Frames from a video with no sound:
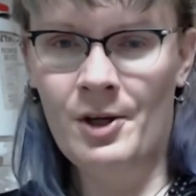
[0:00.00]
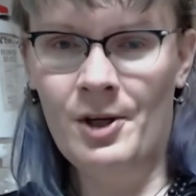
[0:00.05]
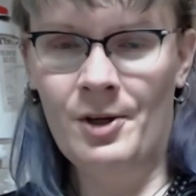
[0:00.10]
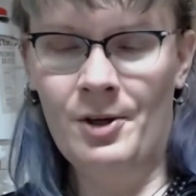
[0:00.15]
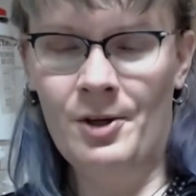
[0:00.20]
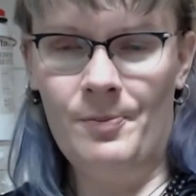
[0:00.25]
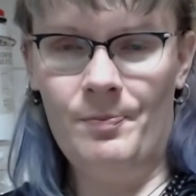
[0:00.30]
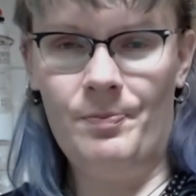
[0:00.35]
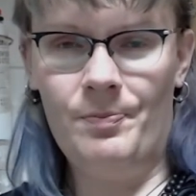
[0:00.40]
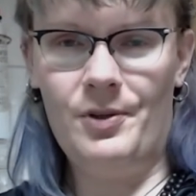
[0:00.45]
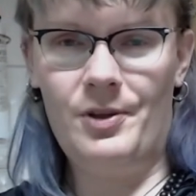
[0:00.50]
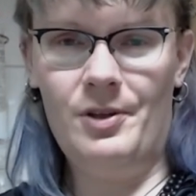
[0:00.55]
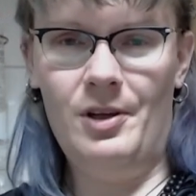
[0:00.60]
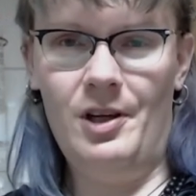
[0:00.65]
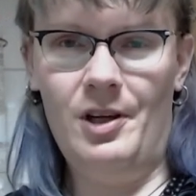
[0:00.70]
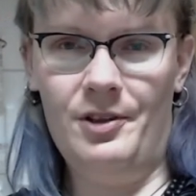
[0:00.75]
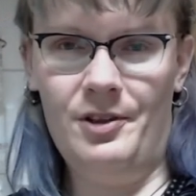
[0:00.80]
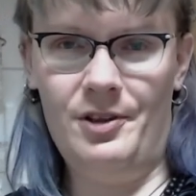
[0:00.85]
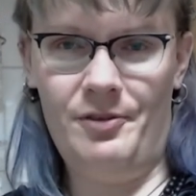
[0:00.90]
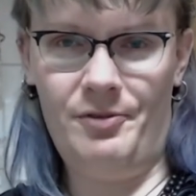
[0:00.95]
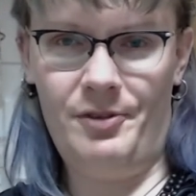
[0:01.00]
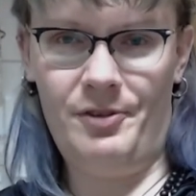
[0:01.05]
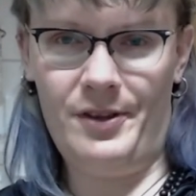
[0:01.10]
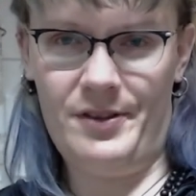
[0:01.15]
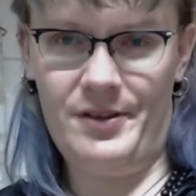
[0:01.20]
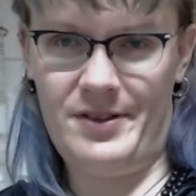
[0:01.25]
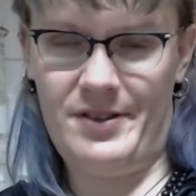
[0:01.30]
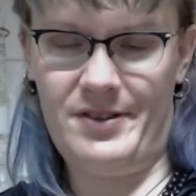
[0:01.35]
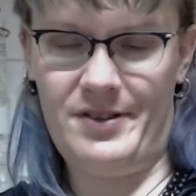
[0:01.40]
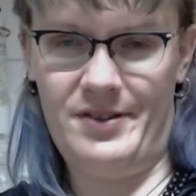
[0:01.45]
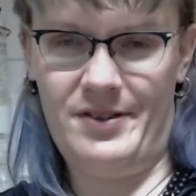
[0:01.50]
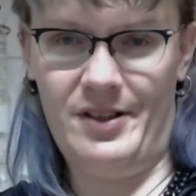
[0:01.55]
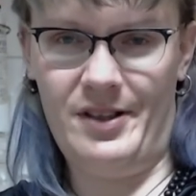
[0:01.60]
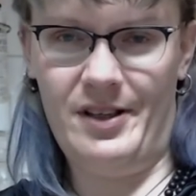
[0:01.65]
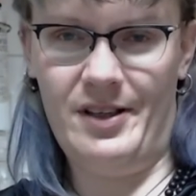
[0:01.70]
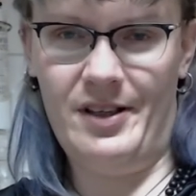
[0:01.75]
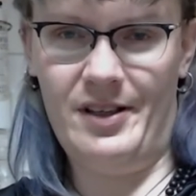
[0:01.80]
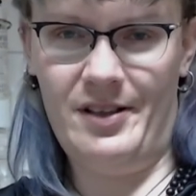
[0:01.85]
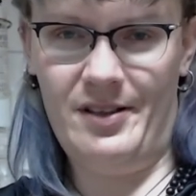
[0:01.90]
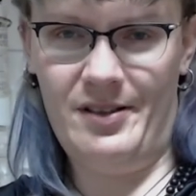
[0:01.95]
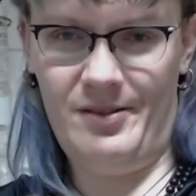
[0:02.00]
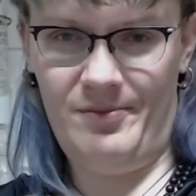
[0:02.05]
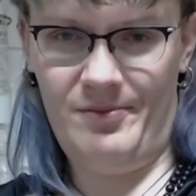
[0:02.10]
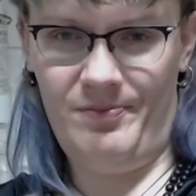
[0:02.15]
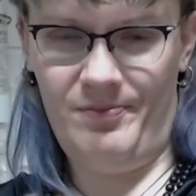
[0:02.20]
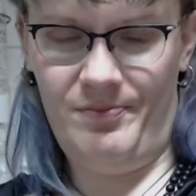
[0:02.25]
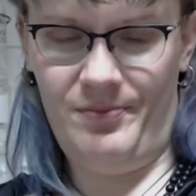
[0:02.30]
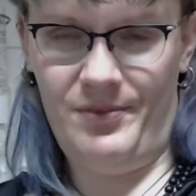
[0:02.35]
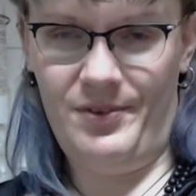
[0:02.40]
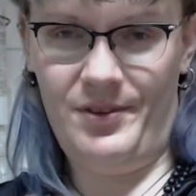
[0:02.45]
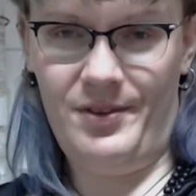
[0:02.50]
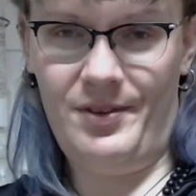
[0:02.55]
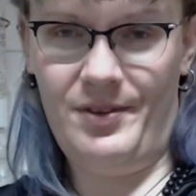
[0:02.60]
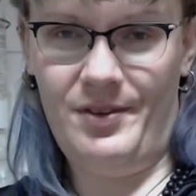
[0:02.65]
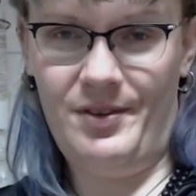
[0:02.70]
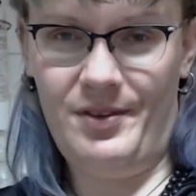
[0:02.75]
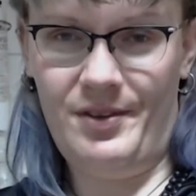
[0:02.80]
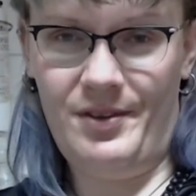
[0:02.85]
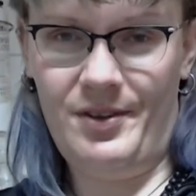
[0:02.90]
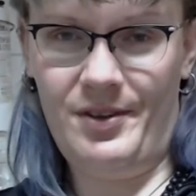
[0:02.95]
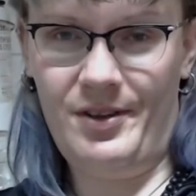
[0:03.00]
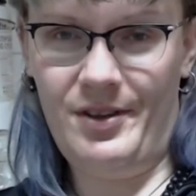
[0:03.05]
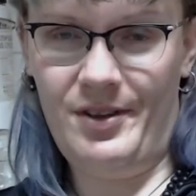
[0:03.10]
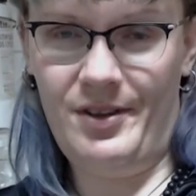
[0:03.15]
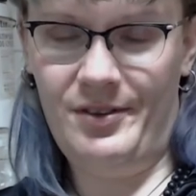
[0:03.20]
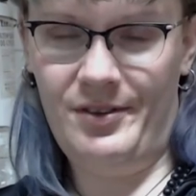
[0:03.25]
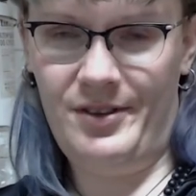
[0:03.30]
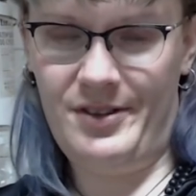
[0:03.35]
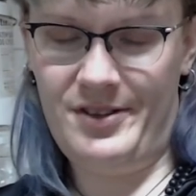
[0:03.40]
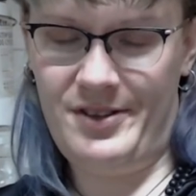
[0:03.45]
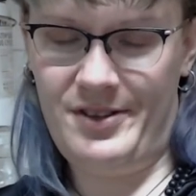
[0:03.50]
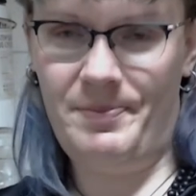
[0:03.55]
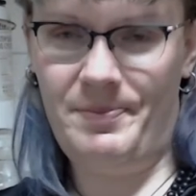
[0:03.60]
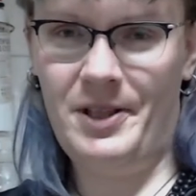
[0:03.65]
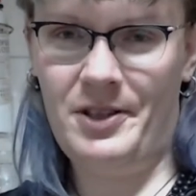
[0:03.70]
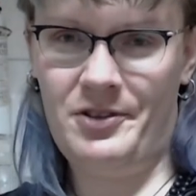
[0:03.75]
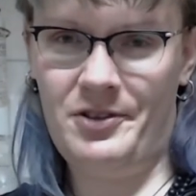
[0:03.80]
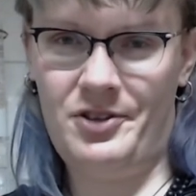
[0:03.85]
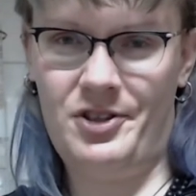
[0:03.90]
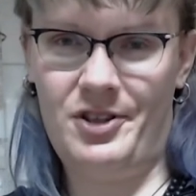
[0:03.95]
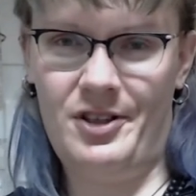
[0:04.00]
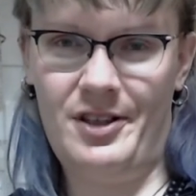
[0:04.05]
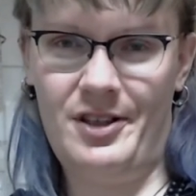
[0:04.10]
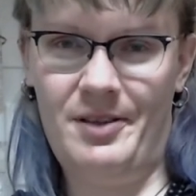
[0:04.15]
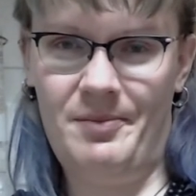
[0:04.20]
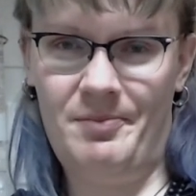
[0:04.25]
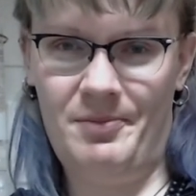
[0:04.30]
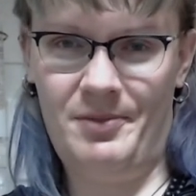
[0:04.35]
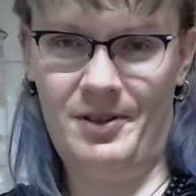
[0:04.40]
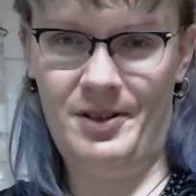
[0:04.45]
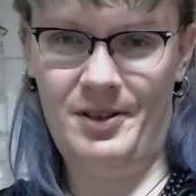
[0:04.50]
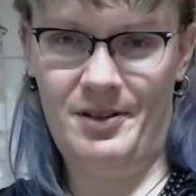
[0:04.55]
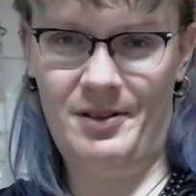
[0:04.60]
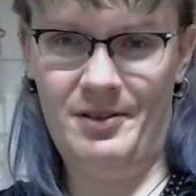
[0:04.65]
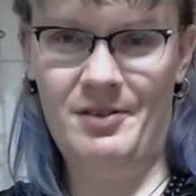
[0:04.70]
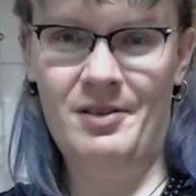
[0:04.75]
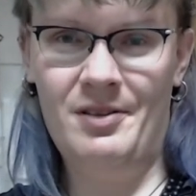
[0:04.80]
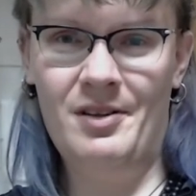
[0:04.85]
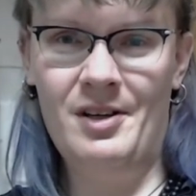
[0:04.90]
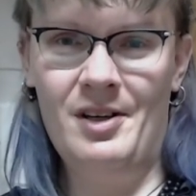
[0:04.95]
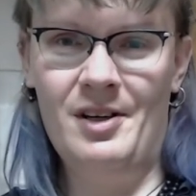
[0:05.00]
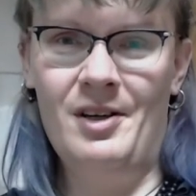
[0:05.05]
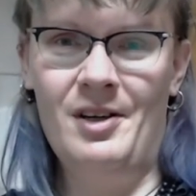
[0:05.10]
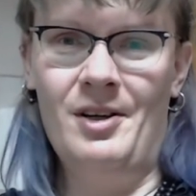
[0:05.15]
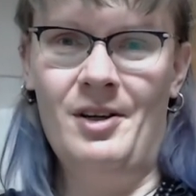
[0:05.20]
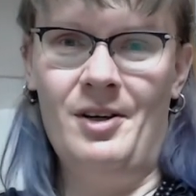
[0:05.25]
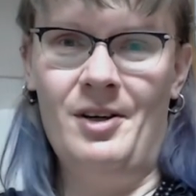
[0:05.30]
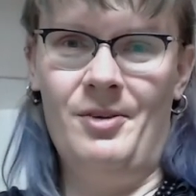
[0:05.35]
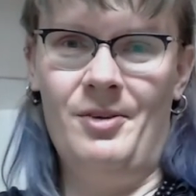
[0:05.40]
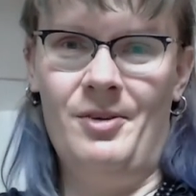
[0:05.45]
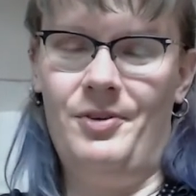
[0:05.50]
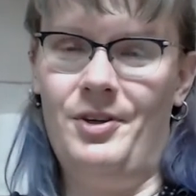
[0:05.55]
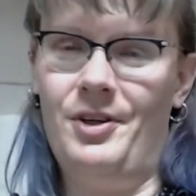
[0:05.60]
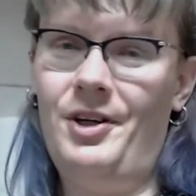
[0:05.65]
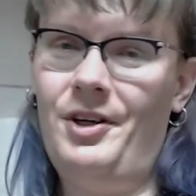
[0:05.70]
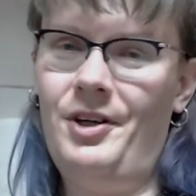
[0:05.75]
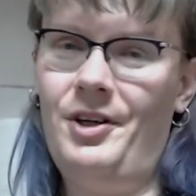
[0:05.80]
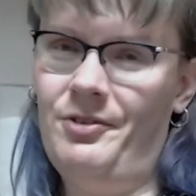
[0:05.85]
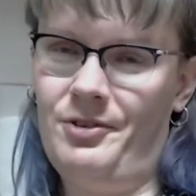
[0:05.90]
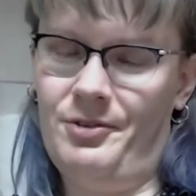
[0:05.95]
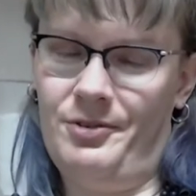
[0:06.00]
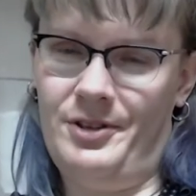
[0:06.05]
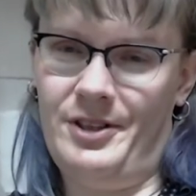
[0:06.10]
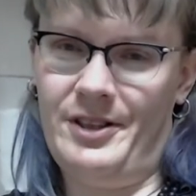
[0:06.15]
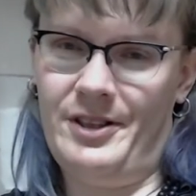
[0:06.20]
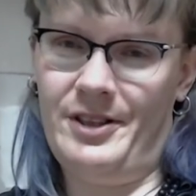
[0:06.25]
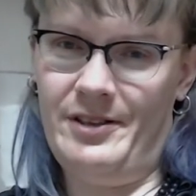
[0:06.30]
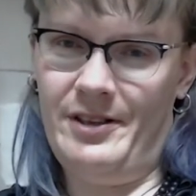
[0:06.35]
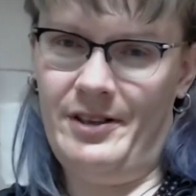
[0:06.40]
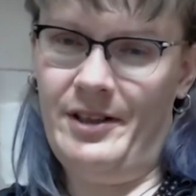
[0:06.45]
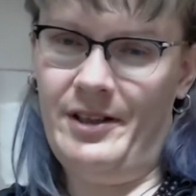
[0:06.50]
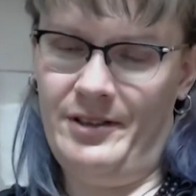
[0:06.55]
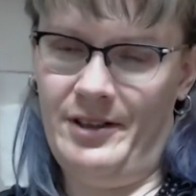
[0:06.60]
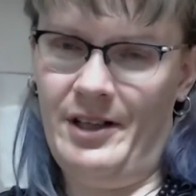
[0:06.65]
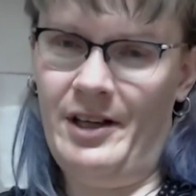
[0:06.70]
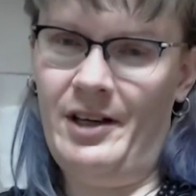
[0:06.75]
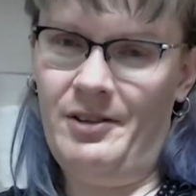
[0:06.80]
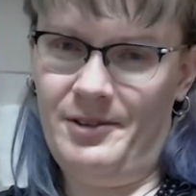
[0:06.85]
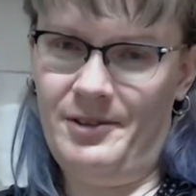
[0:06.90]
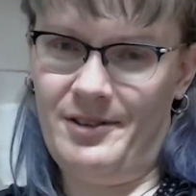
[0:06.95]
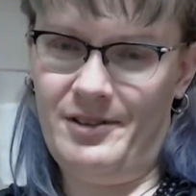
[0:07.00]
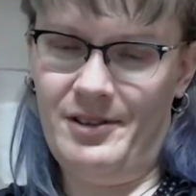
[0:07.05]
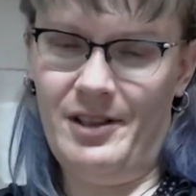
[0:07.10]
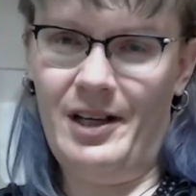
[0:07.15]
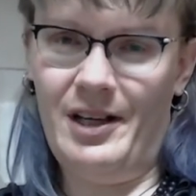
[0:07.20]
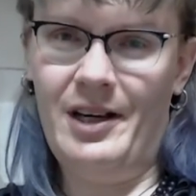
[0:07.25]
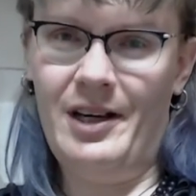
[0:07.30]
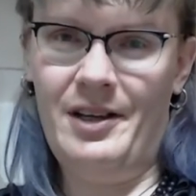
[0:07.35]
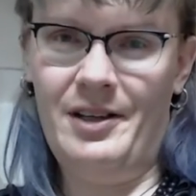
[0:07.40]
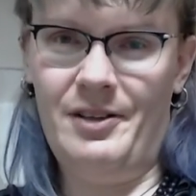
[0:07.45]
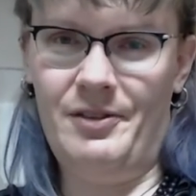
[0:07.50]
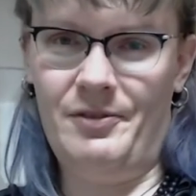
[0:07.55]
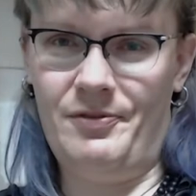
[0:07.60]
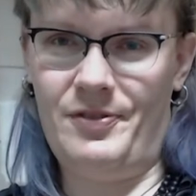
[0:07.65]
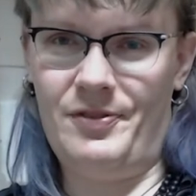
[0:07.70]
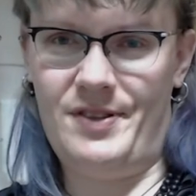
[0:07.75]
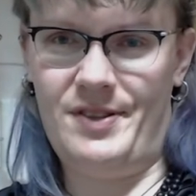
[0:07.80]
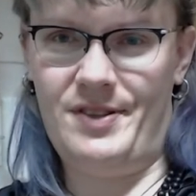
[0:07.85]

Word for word: lot of us on the spectrum into their adult lives,